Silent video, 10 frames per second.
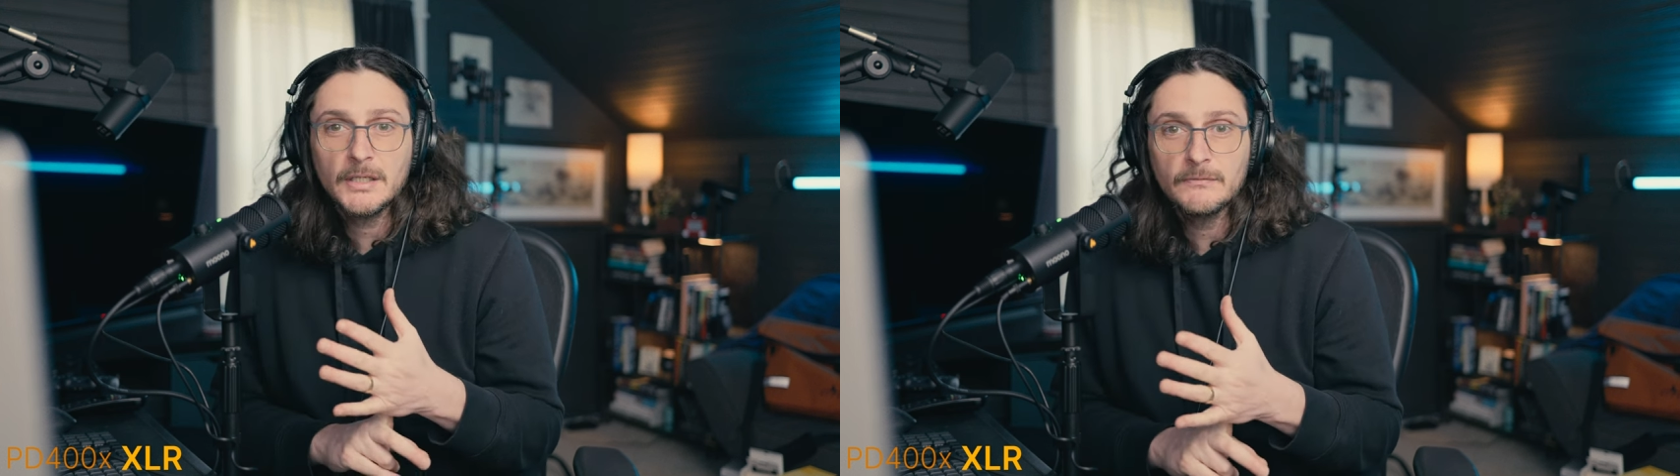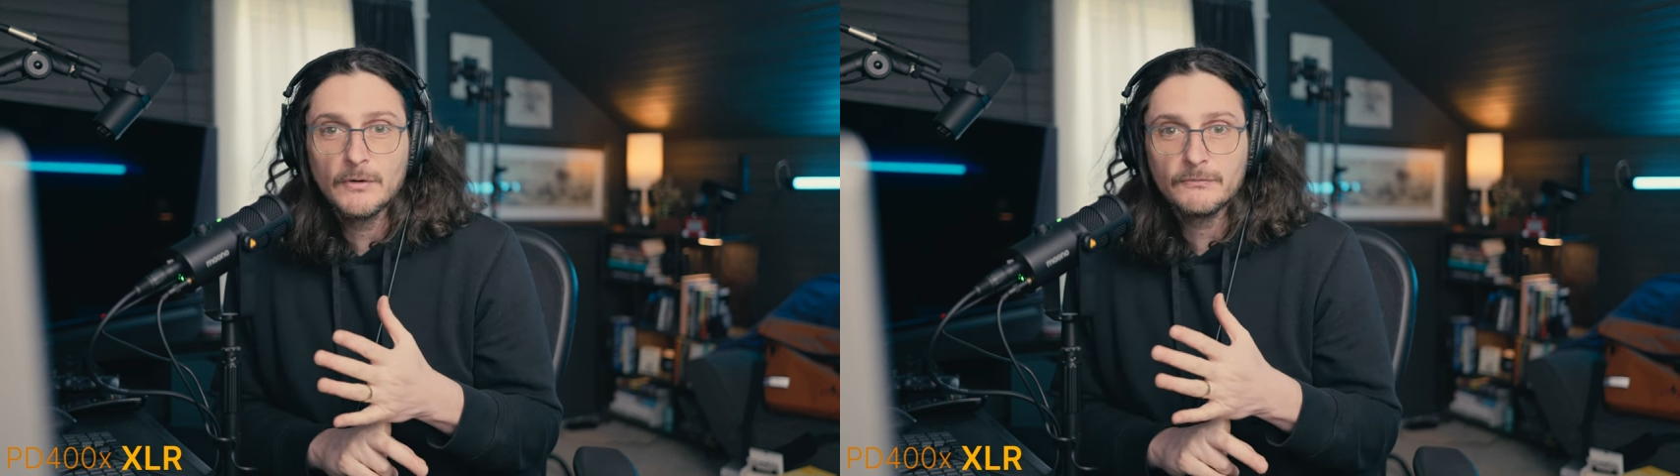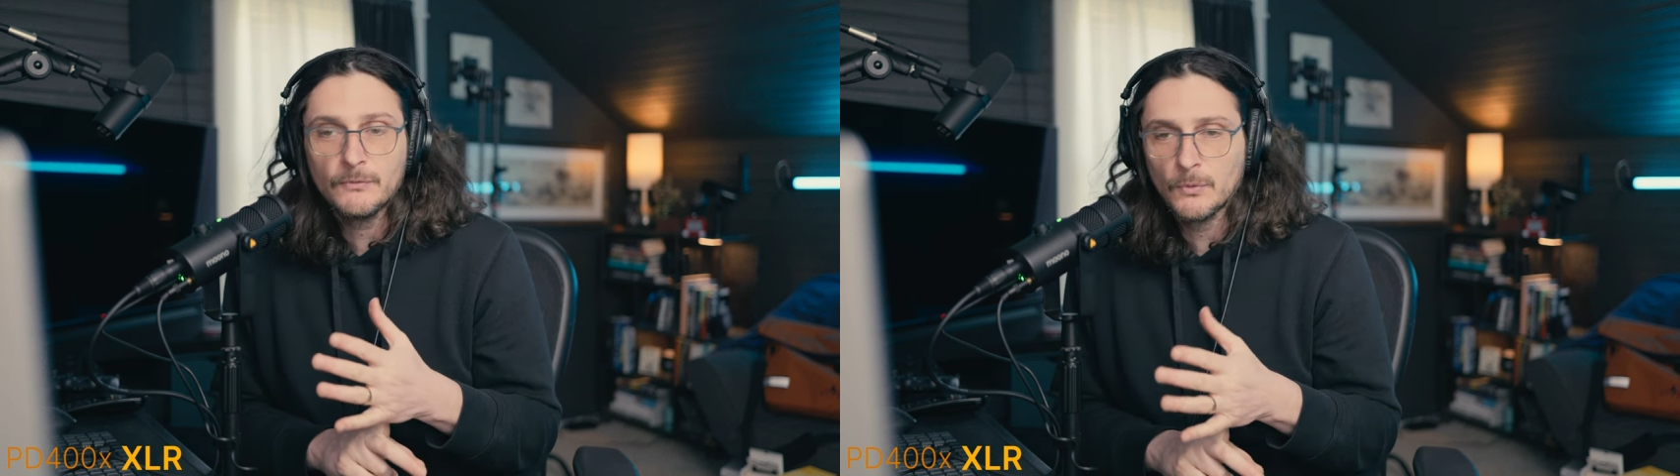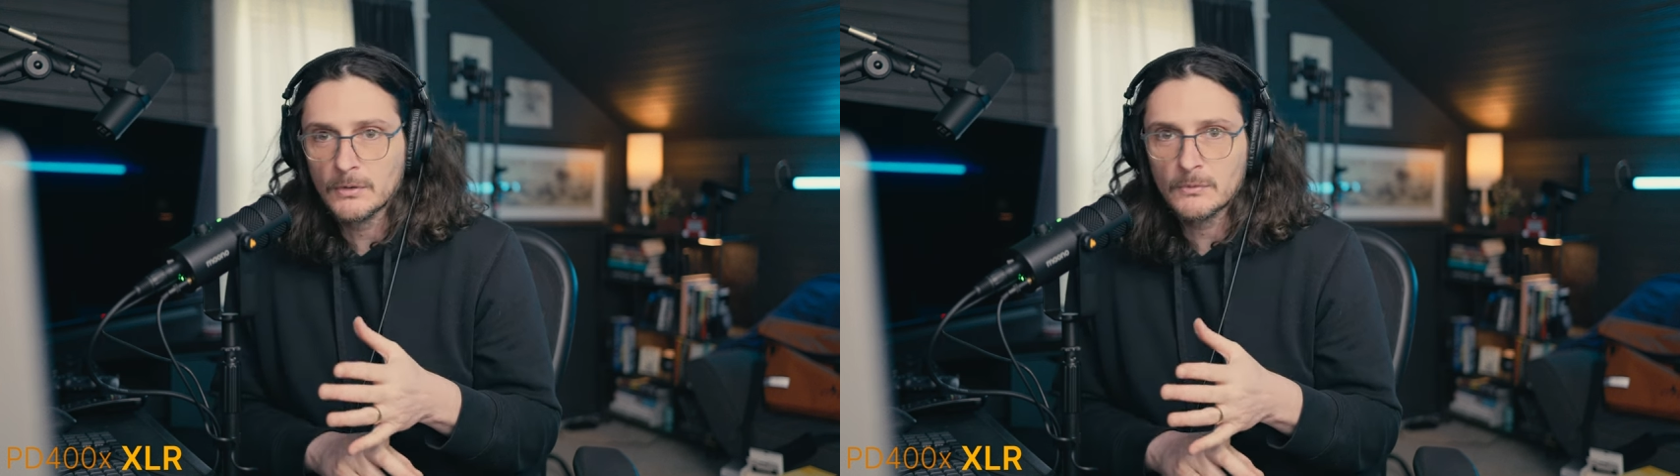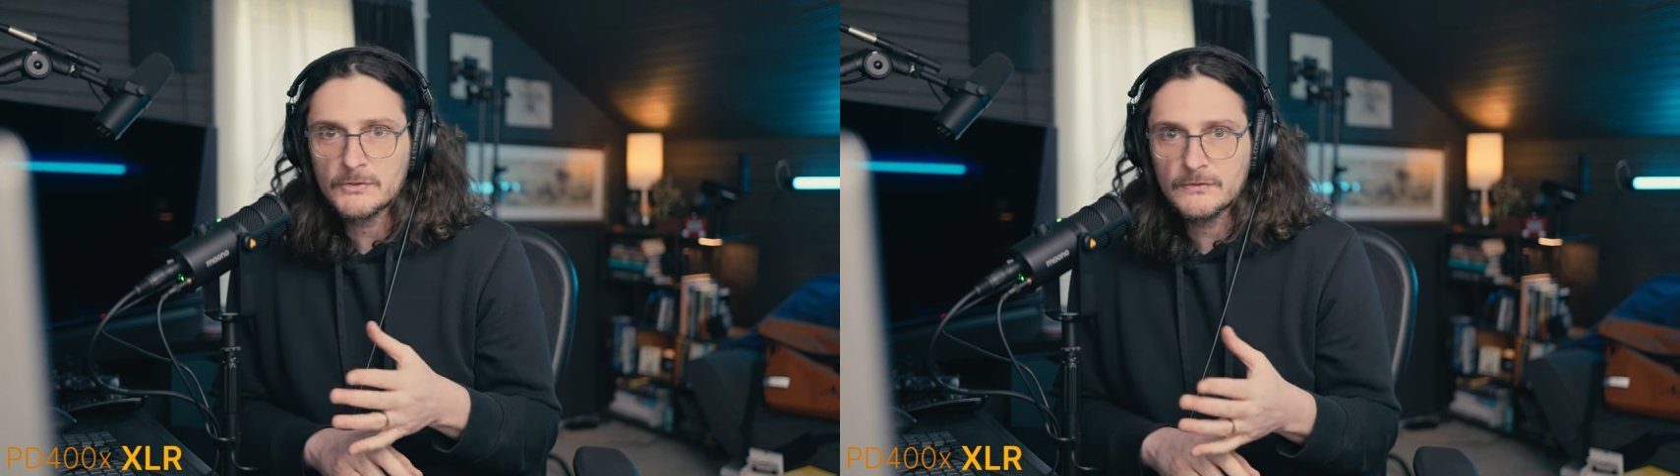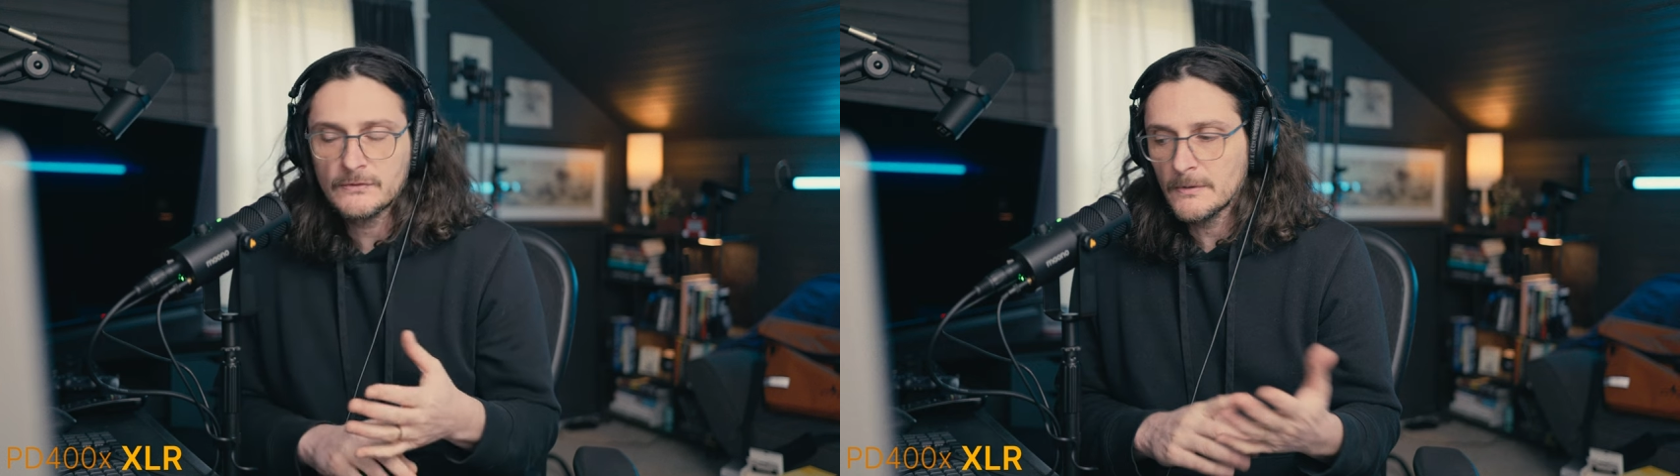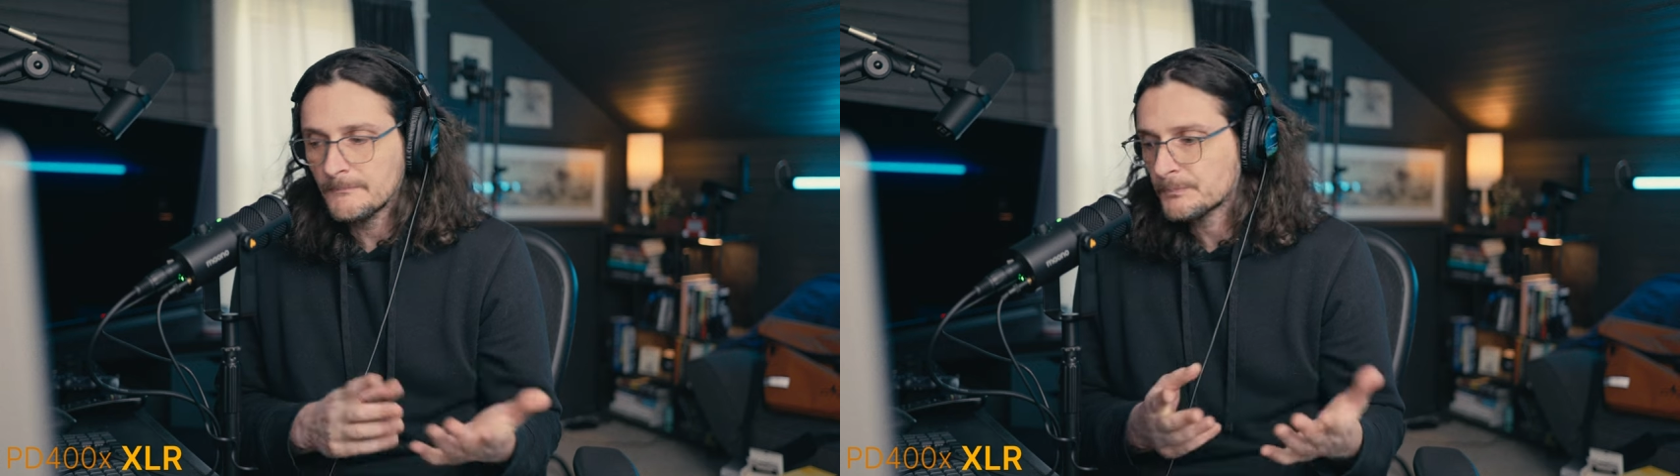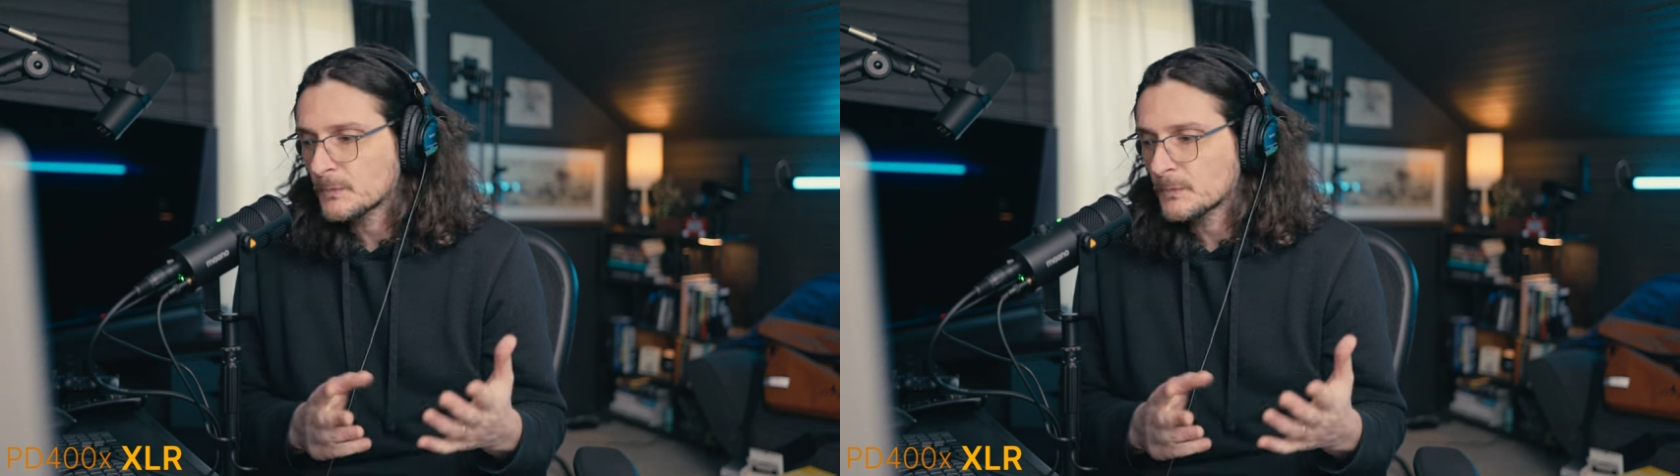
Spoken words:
Evo 4, which is a